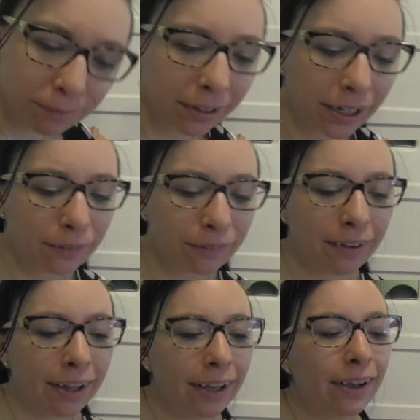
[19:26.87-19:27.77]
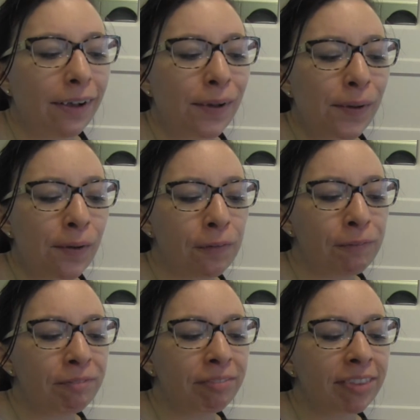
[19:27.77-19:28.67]
but anyway,
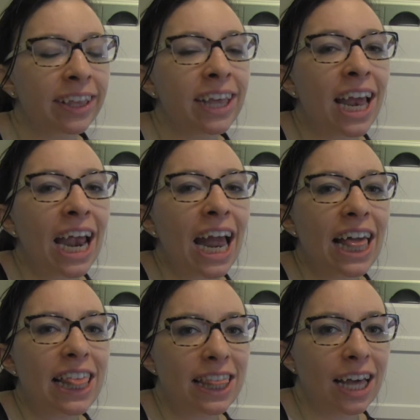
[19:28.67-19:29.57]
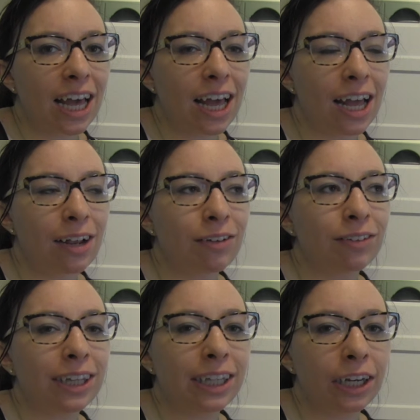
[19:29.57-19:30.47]
um, that
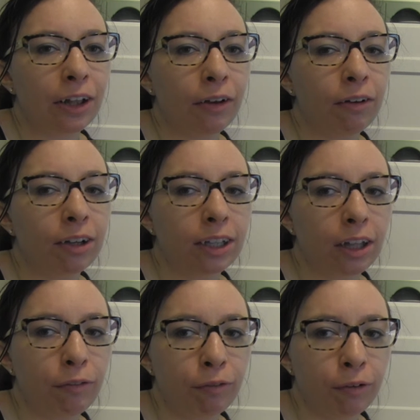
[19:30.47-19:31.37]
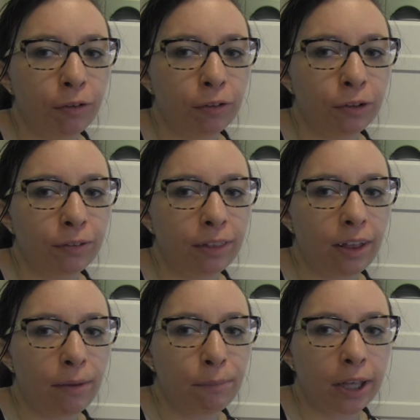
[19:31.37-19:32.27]
was neato because I got photos with
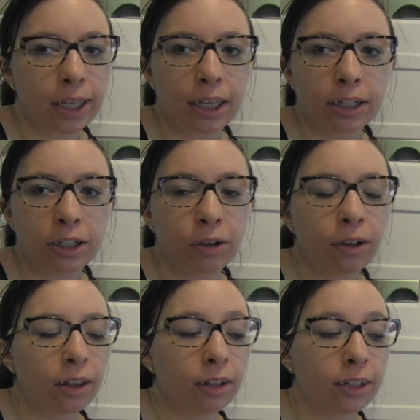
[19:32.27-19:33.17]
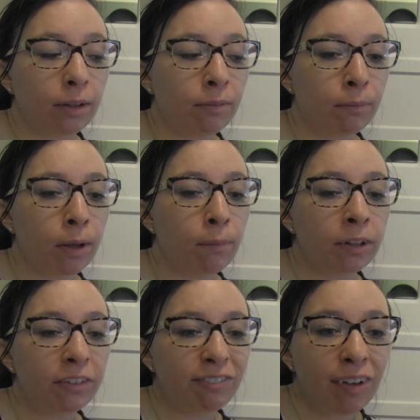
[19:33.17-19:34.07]
them, but I can't show you this on my
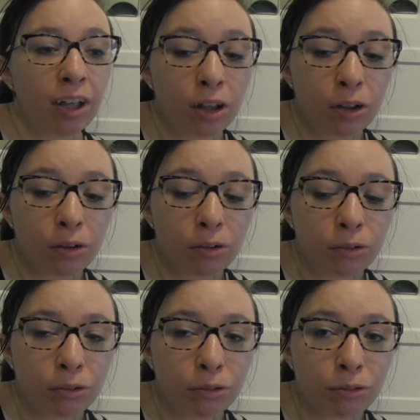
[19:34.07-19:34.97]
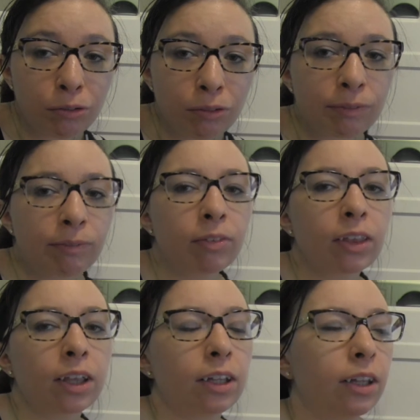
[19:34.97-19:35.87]
mama's phone.
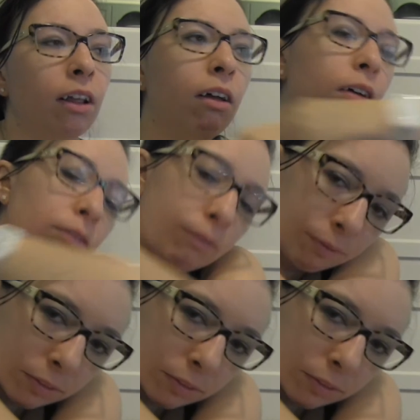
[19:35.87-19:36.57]
So,